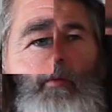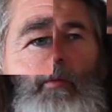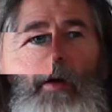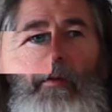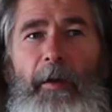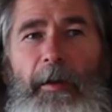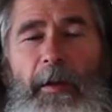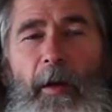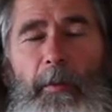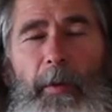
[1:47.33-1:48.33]
My first
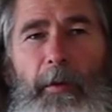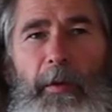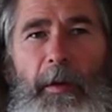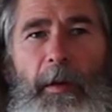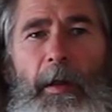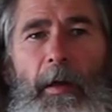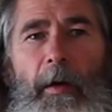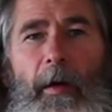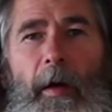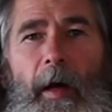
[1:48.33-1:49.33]
computer
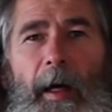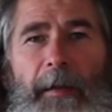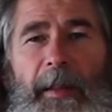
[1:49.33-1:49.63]
had